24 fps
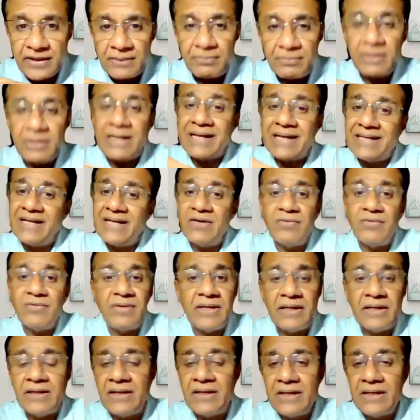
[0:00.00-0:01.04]
but at the end of the
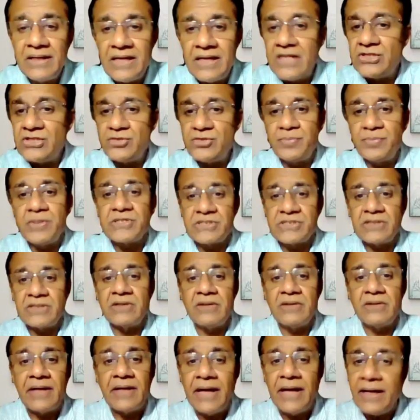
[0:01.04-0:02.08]
day, it's personal,
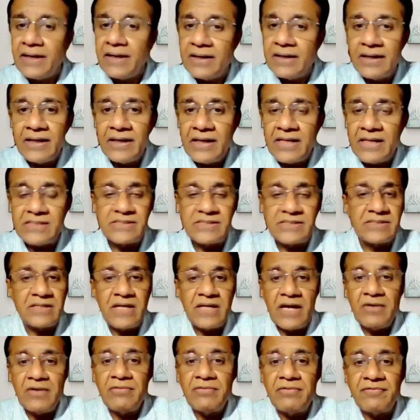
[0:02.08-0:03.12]
right? It's the
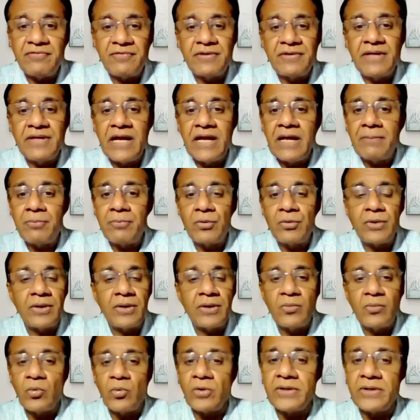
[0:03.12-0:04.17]
kind of effort that I put in,
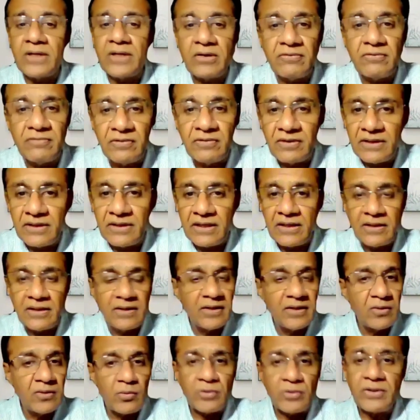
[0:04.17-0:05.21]
what kind of learning,
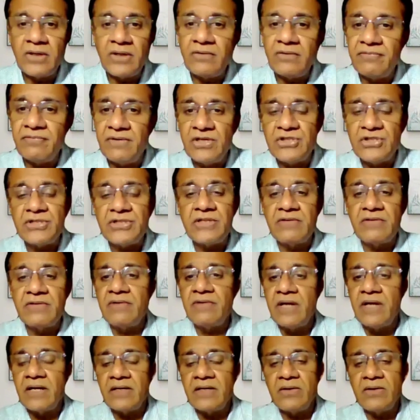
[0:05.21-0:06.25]
what kind of initiative
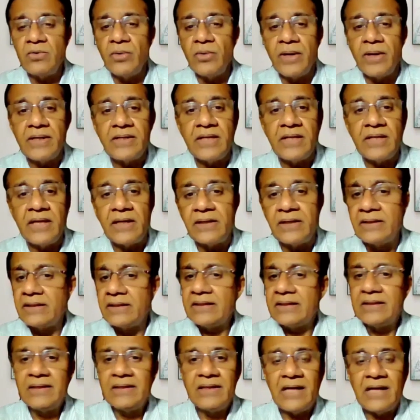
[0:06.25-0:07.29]
do I take,
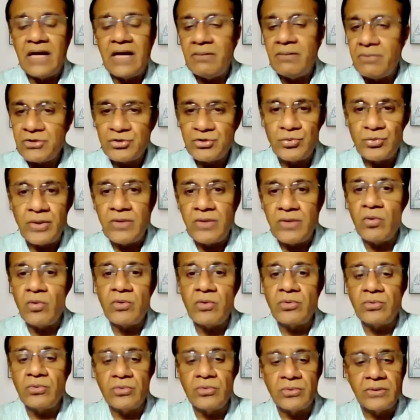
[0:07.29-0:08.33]
how much do I want
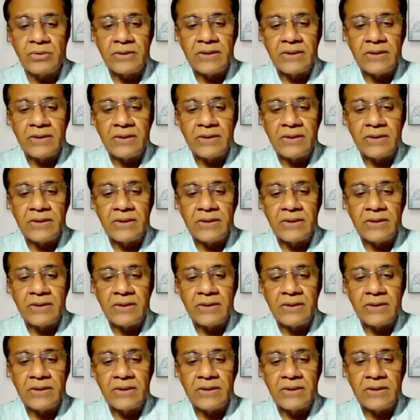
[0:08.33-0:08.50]
to,